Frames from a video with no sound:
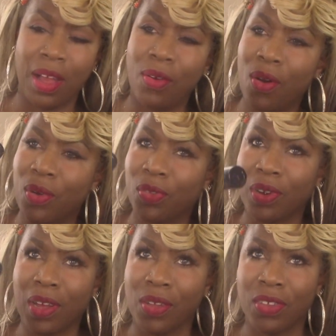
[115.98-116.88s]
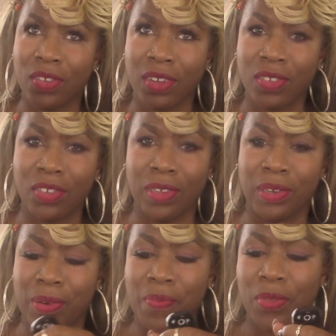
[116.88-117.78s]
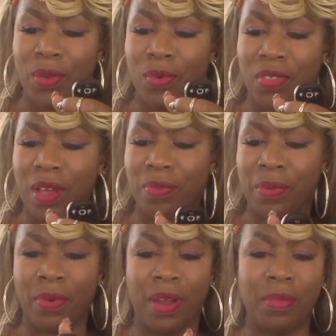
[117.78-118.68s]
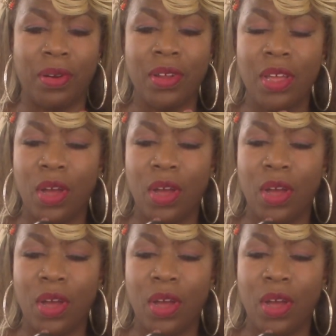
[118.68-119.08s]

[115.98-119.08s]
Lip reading: I always want to call this a concealer. Without my primer.